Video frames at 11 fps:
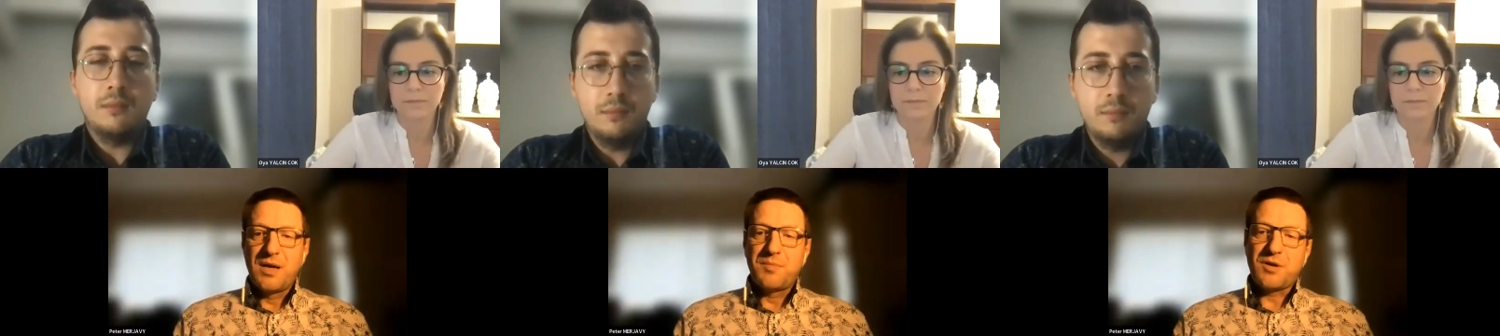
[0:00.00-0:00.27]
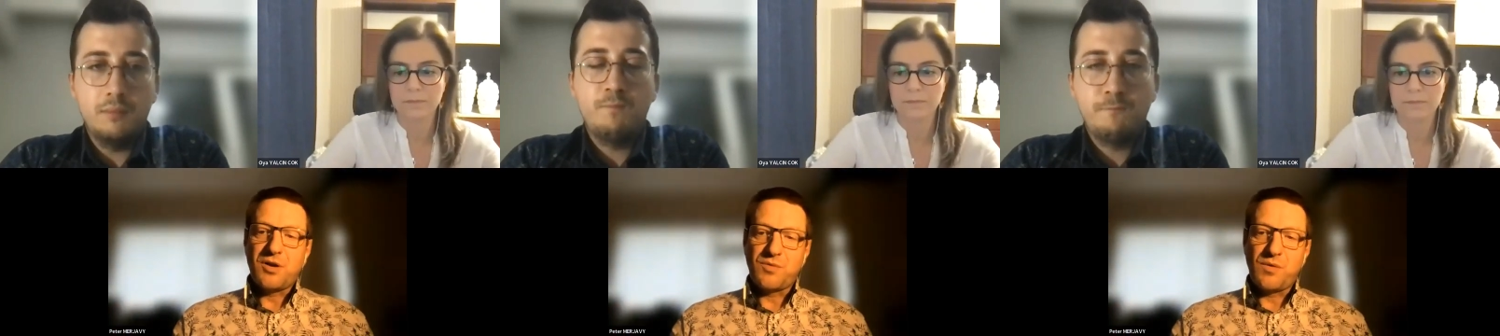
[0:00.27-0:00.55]

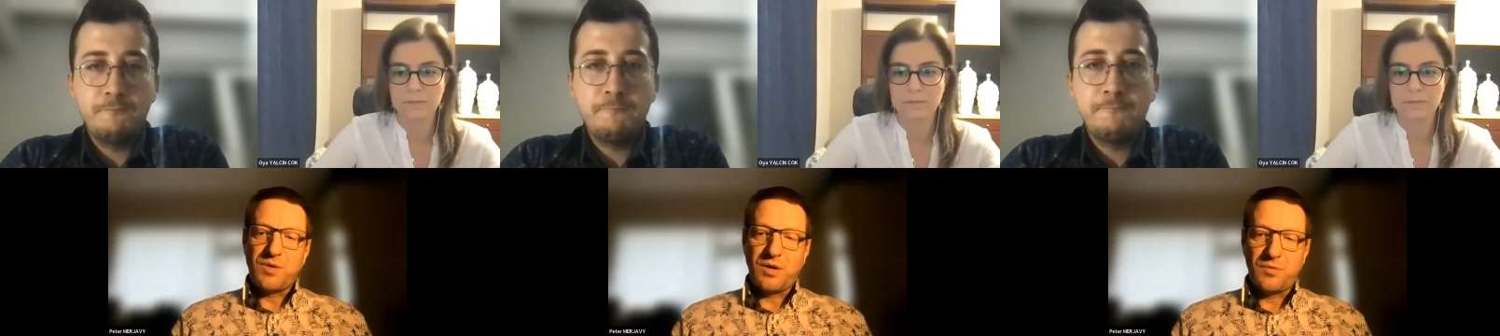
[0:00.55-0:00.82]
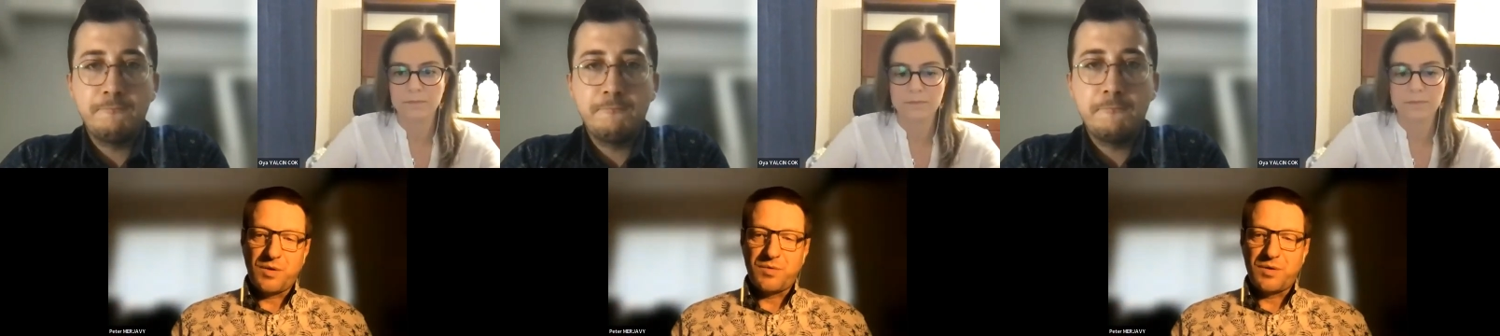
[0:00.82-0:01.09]
Speaker 1: because we will
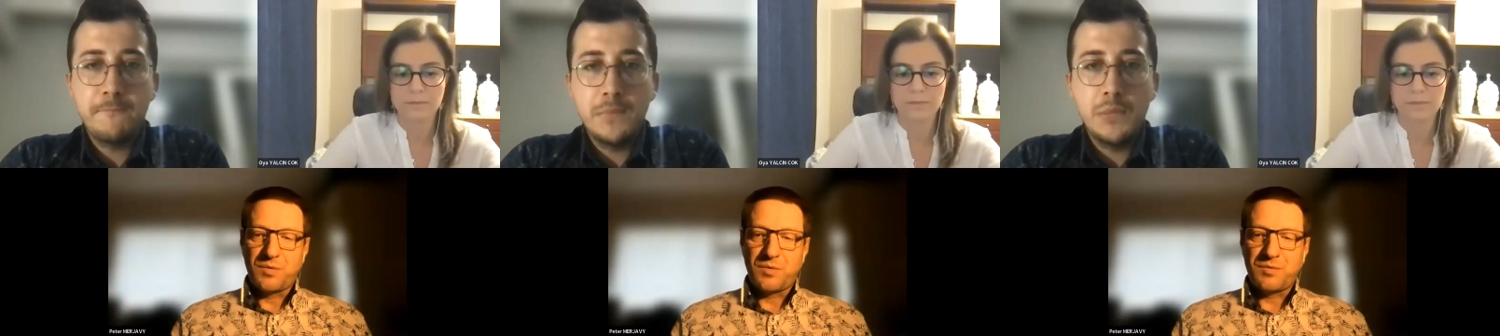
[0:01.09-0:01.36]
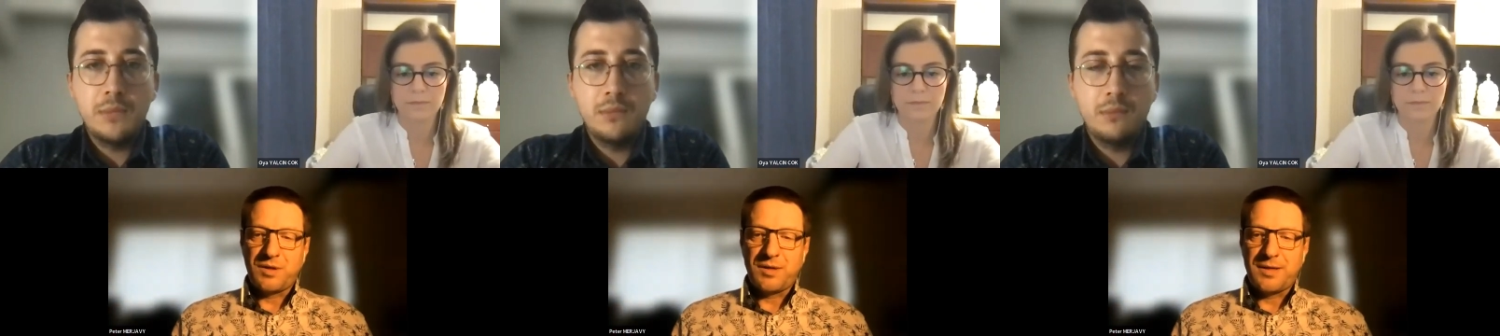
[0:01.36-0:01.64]
we will we
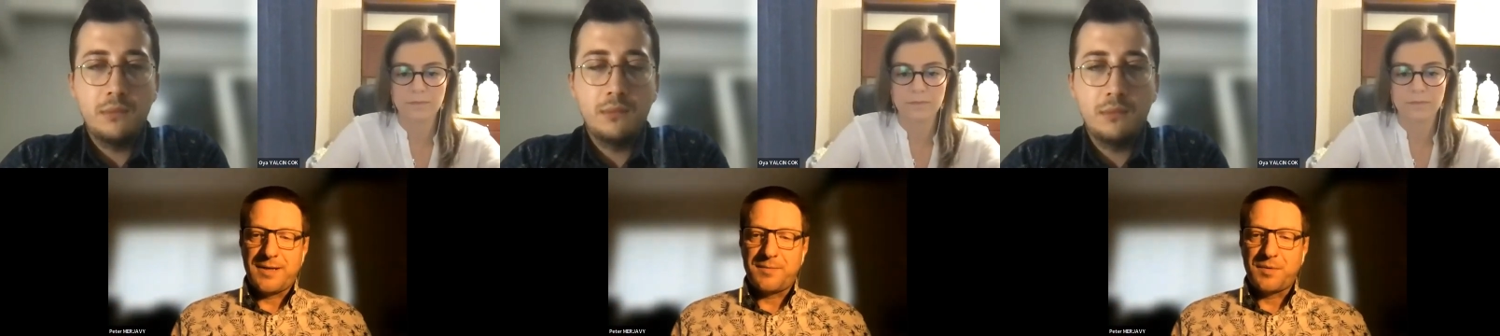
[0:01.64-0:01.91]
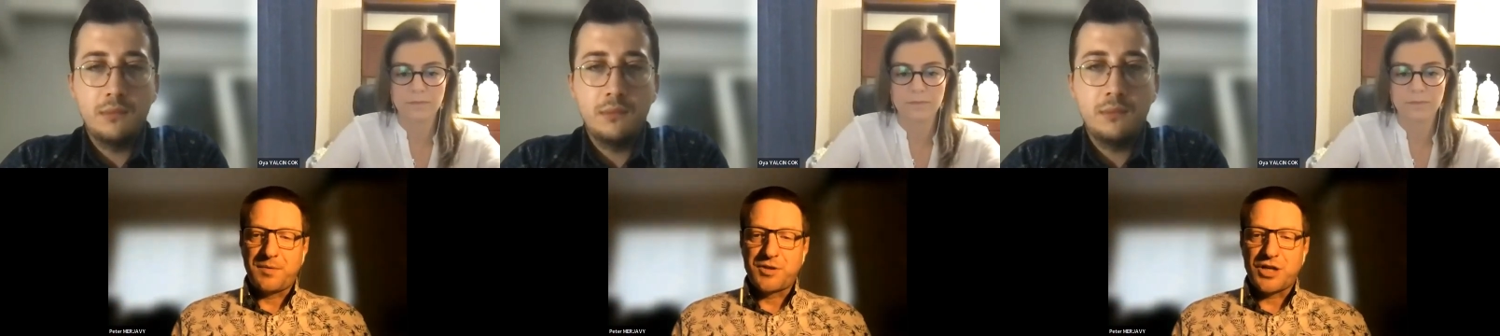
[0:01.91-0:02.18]
will
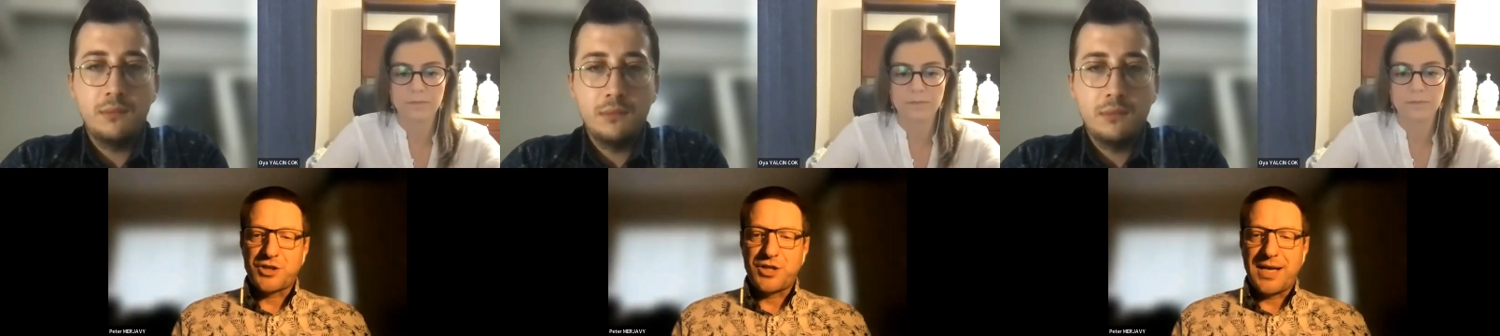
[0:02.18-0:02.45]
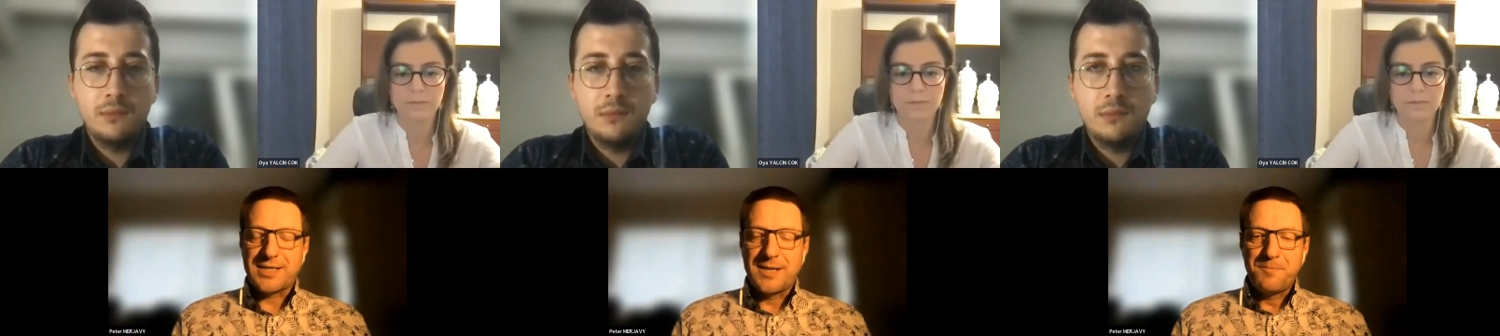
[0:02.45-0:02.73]
we will judge
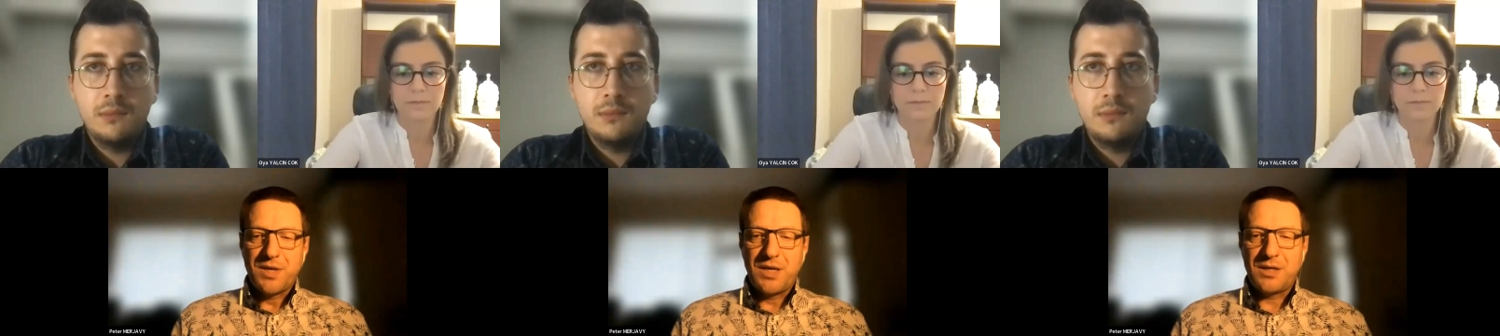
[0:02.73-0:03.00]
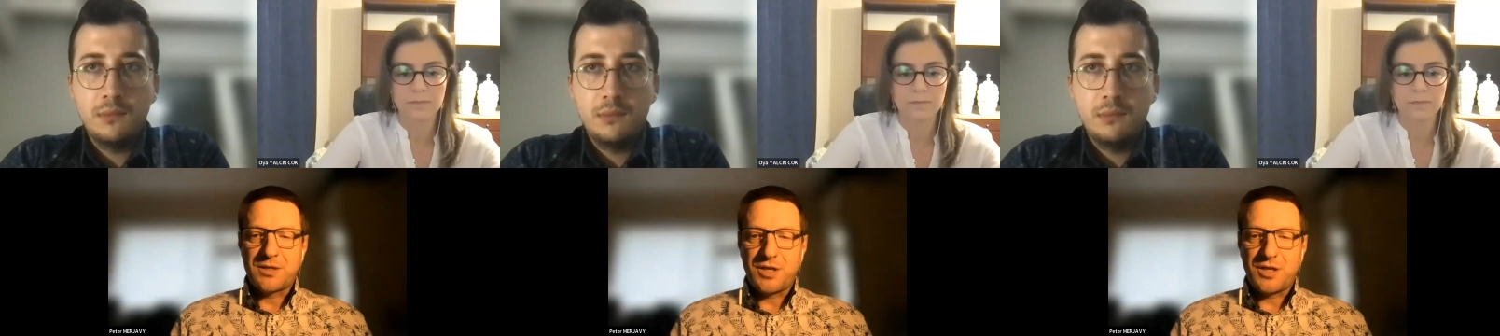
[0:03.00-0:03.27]
that
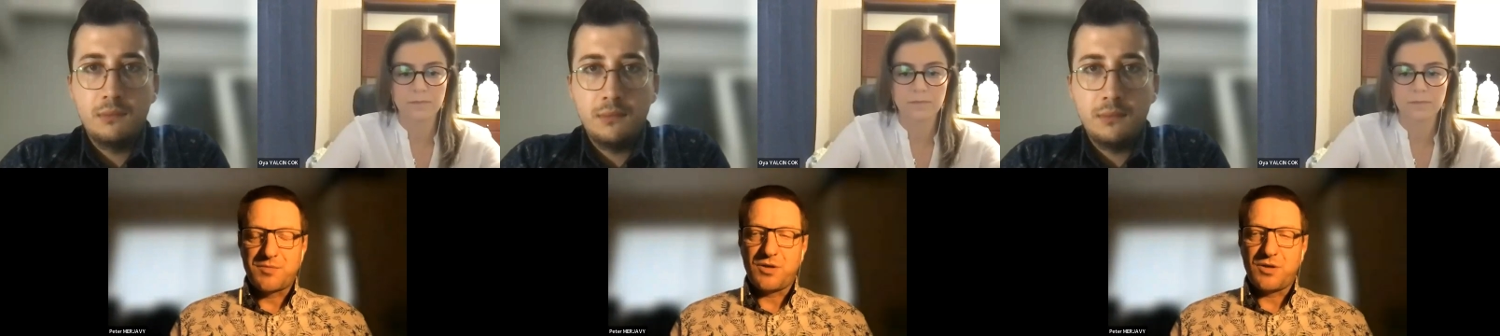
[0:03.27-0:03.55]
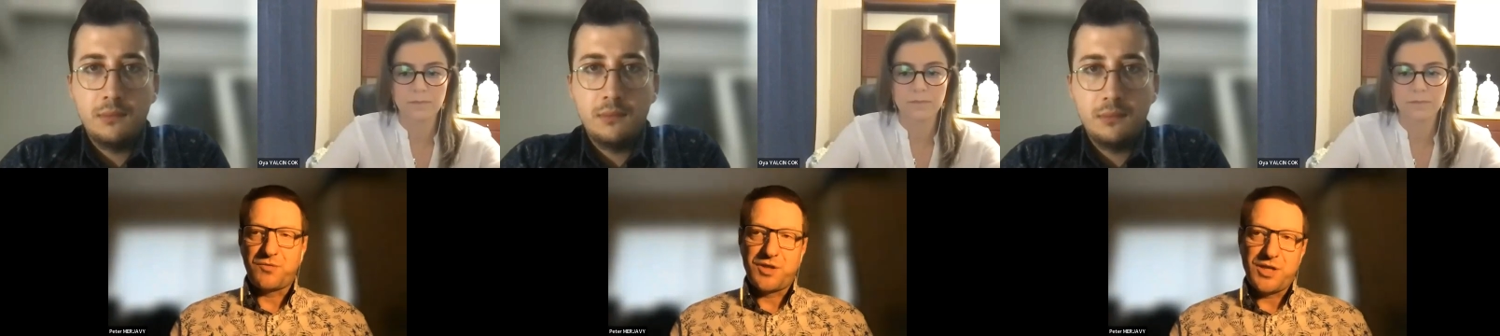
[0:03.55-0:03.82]
in terms
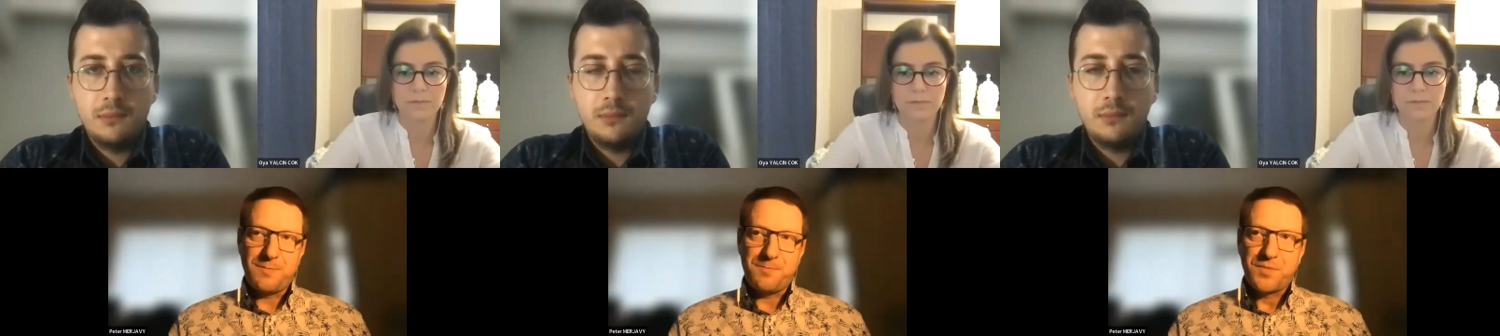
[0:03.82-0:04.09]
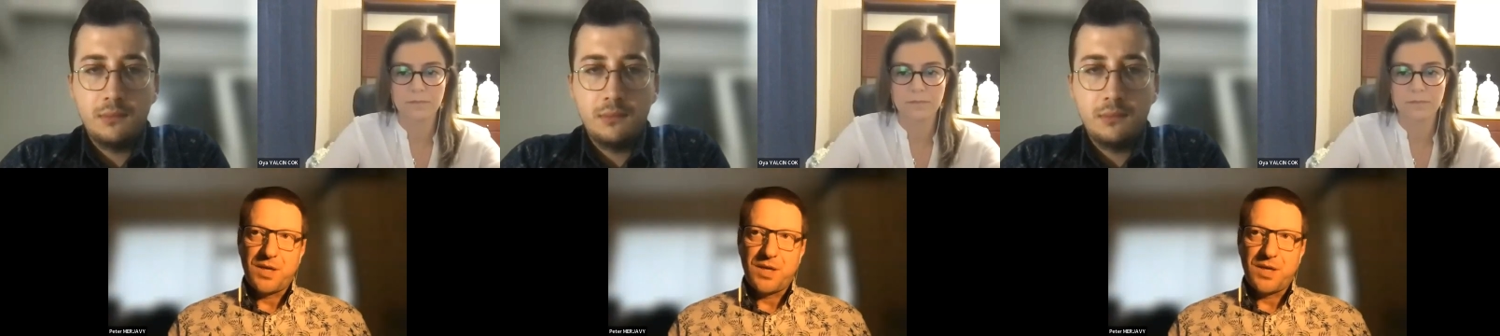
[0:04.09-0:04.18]
of the